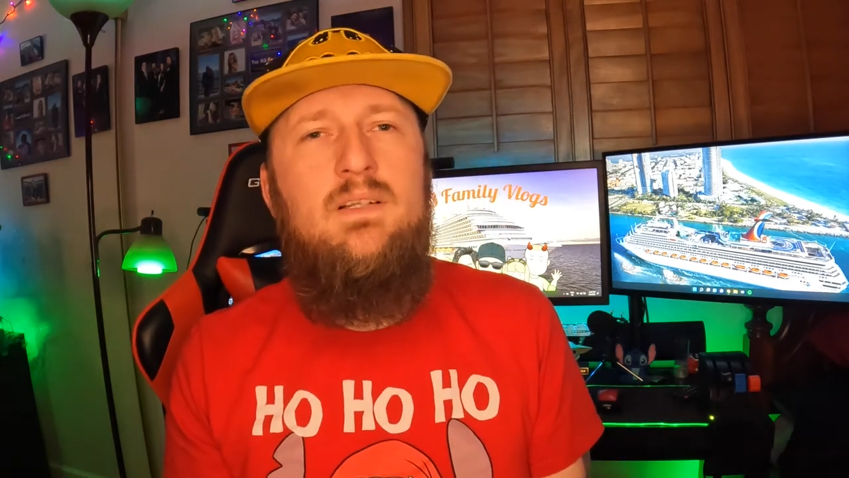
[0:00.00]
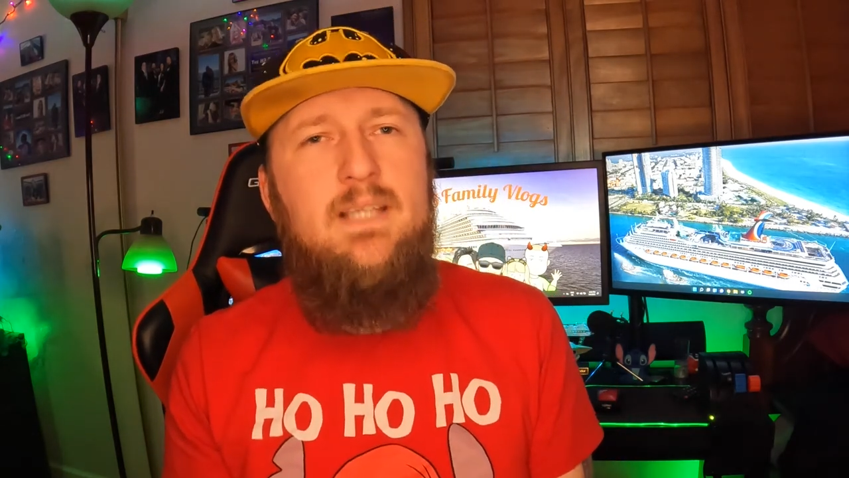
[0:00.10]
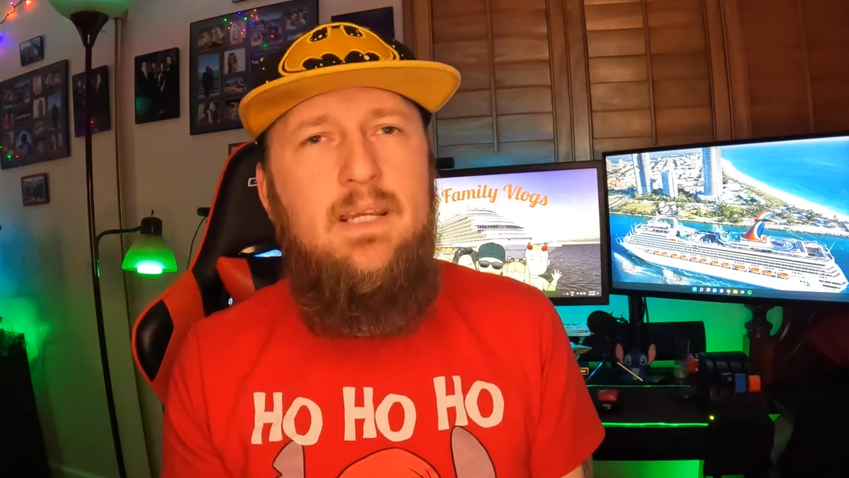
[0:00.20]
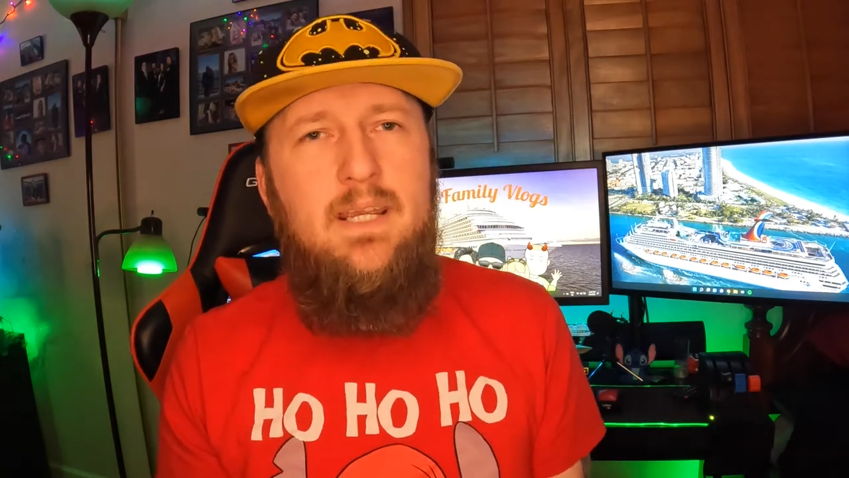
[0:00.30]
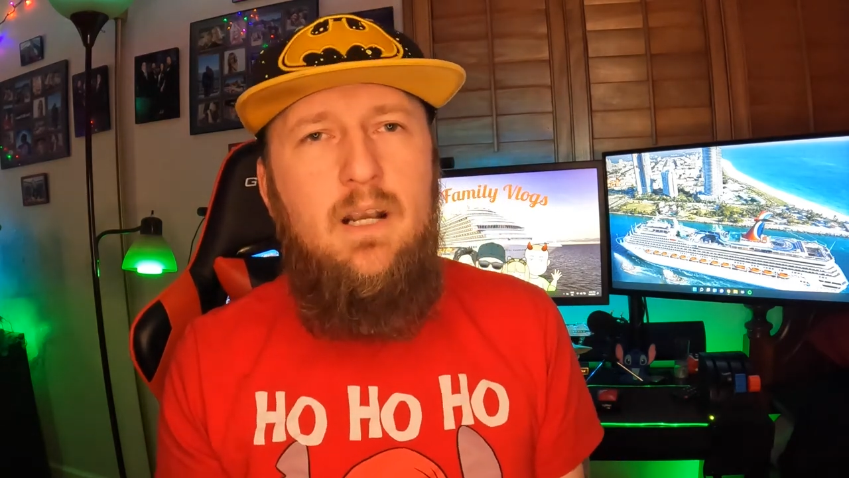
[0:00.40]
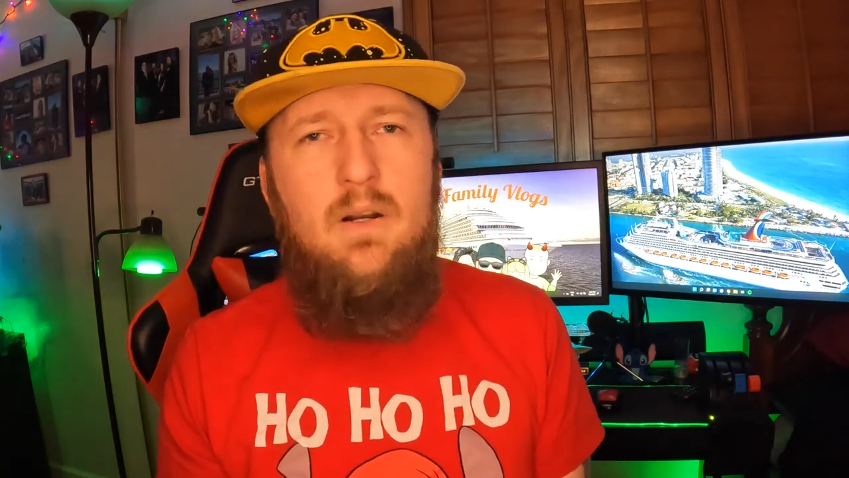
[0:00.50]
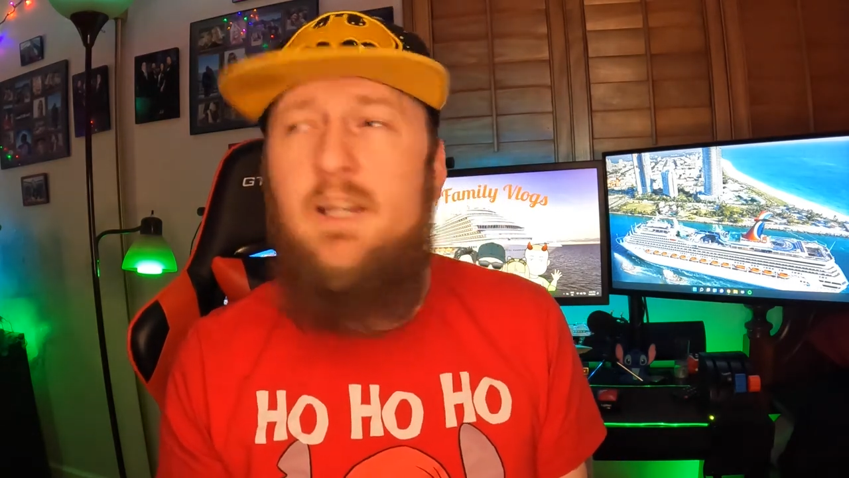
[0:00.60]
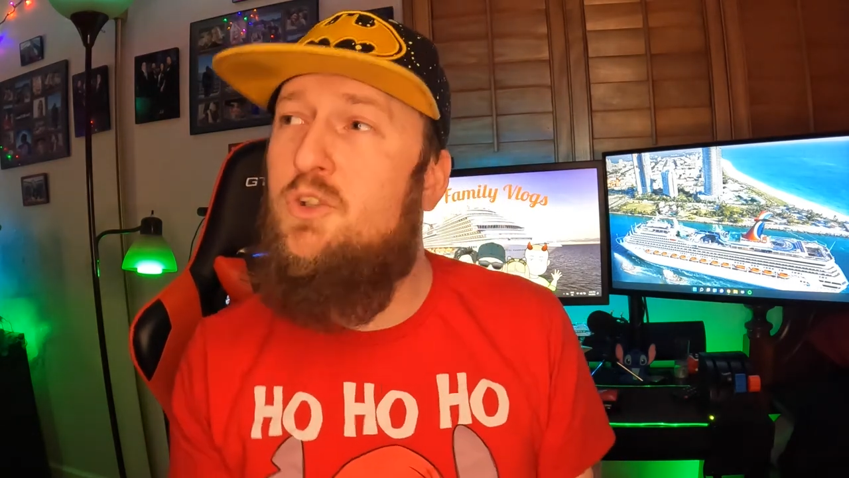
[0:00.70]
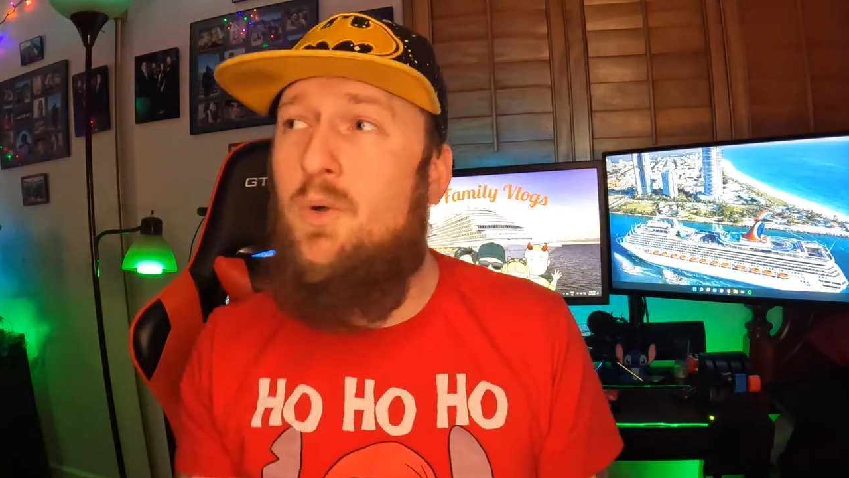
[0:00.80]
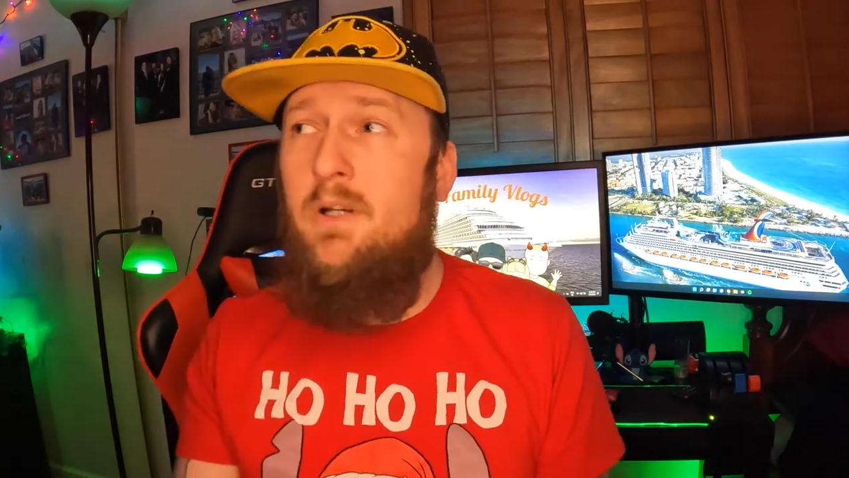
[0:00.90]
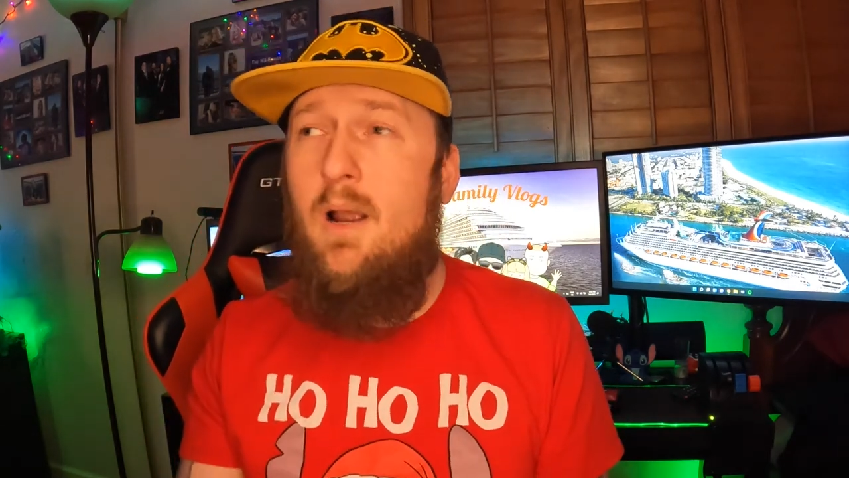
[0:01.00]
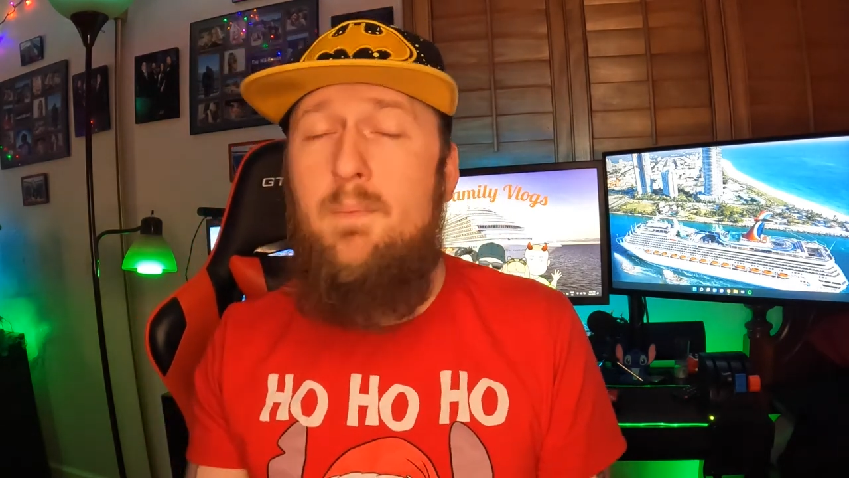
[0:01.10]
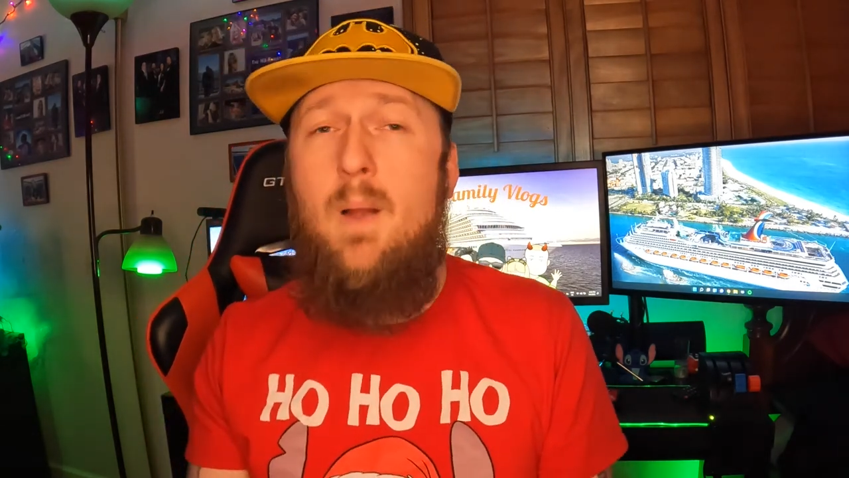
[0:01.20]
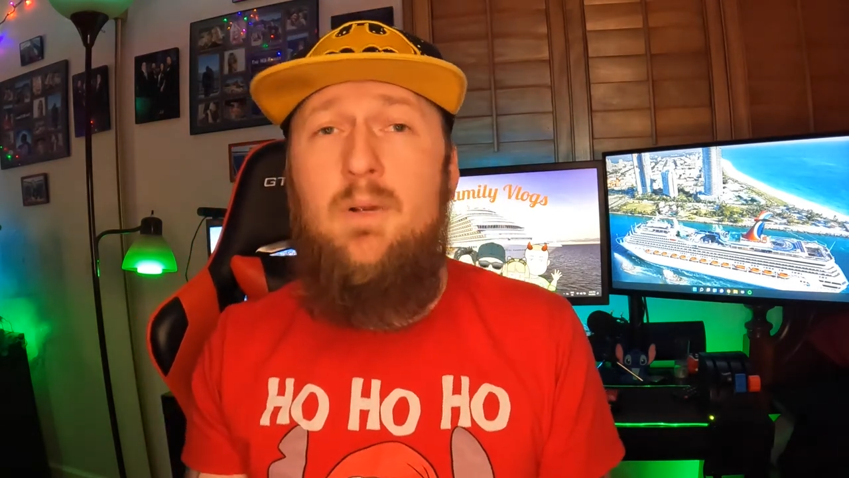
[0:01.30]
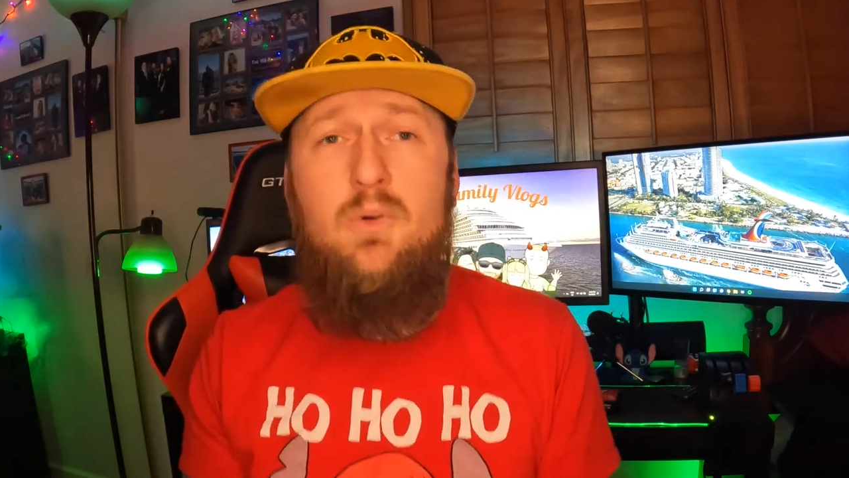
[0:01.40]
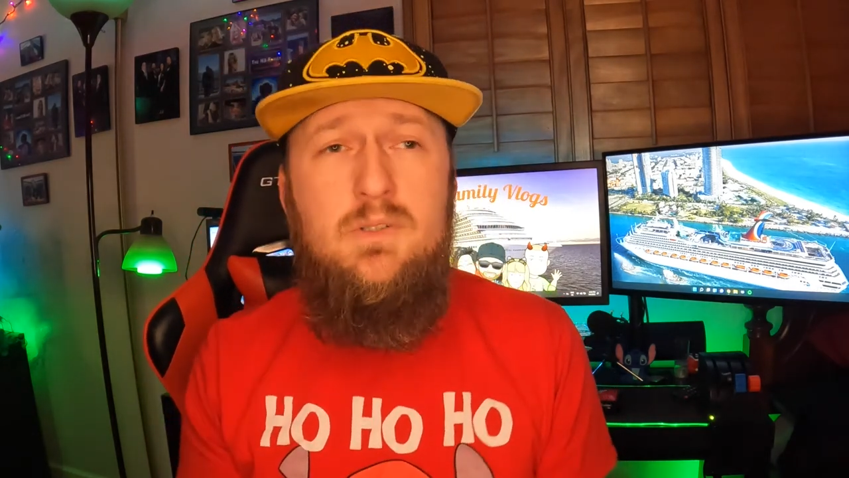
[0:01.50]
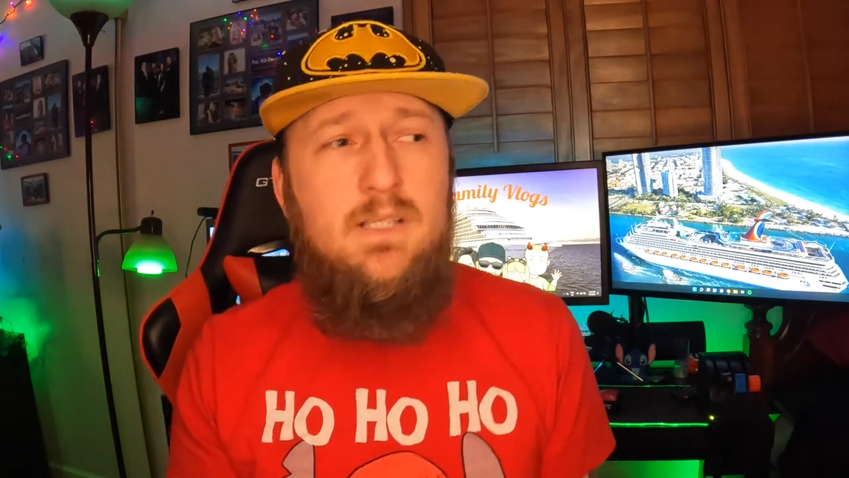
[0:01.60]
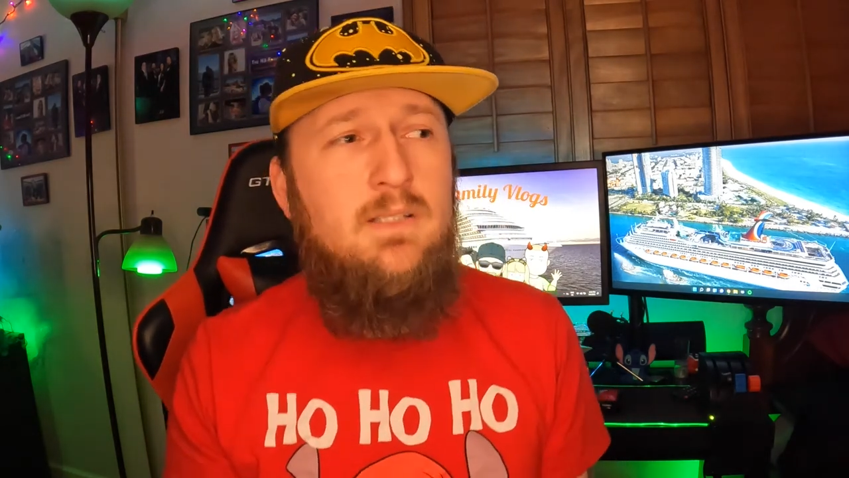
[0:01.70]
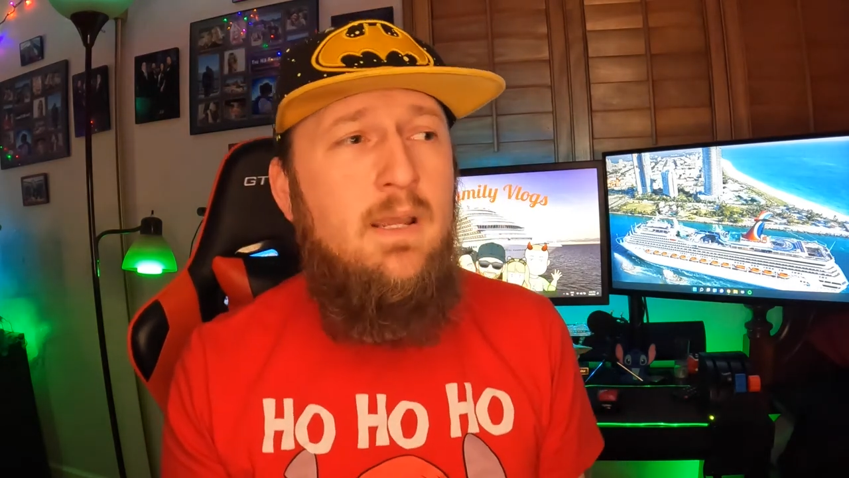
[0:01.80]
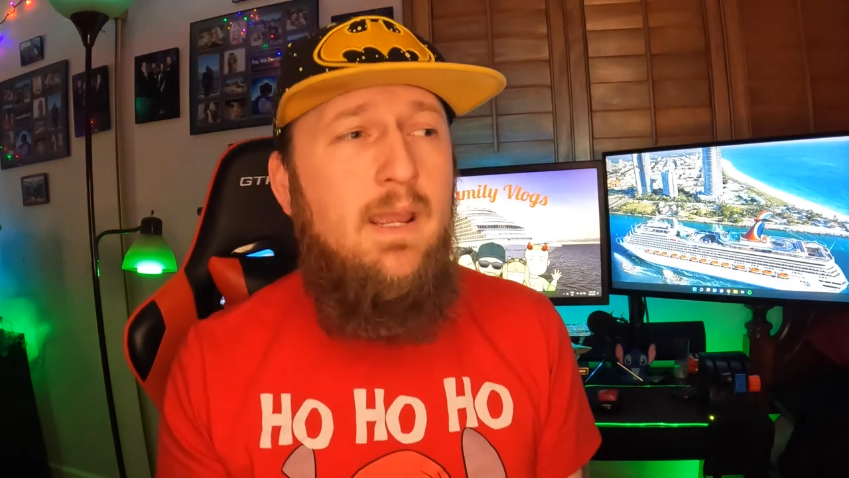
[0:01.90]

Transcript: Take care. Enjoy your upcoming cruises.